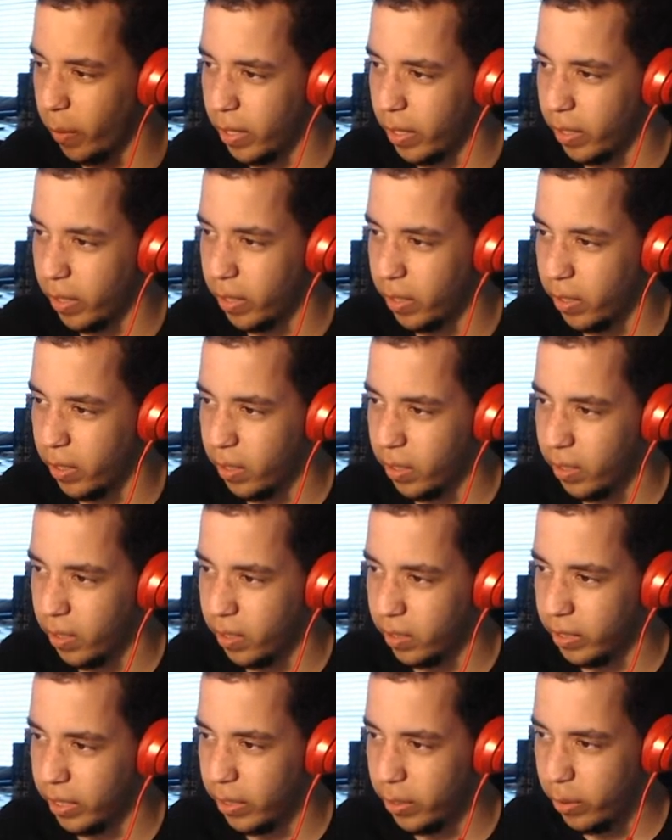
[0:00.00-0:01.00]
what?
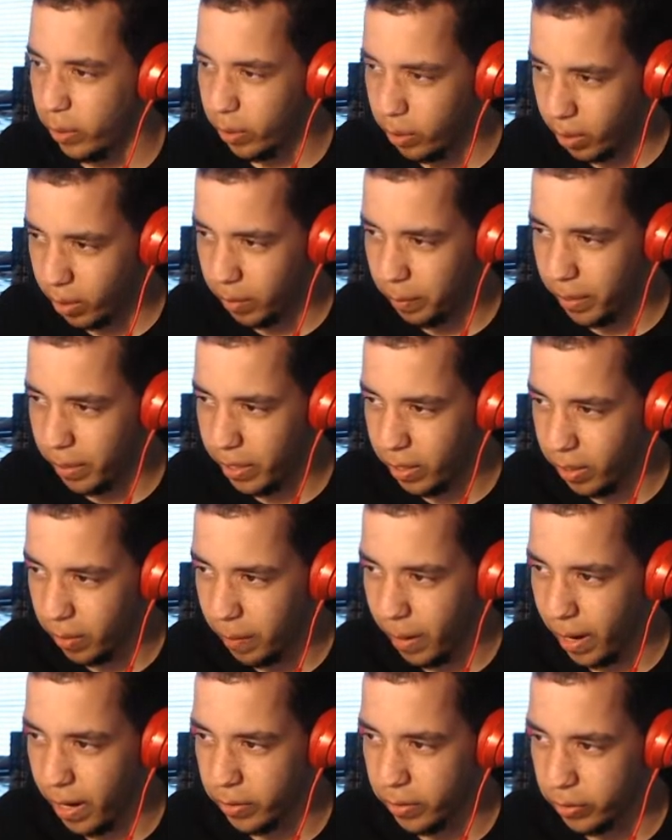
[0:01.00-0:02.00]
Can you learn Meteor
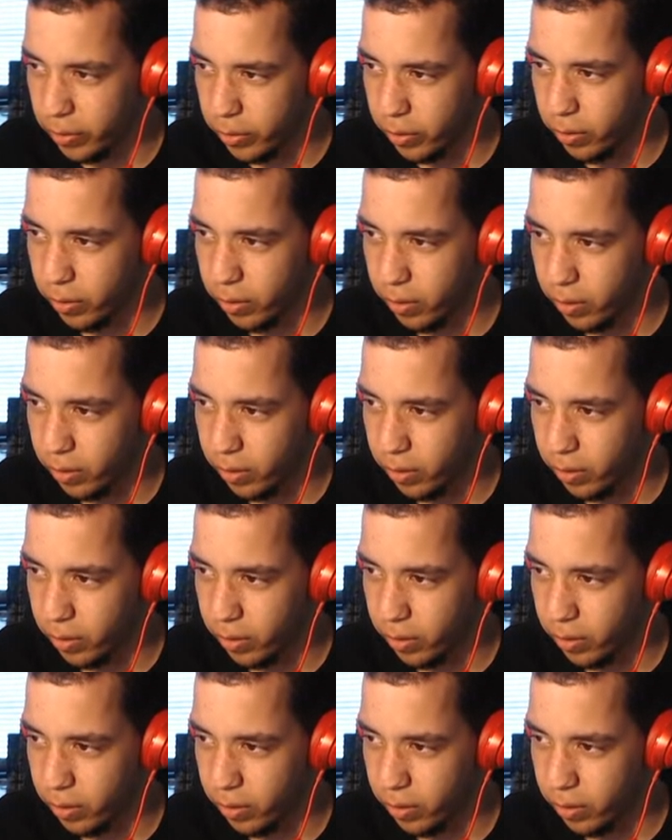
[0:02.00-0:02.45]
Mash?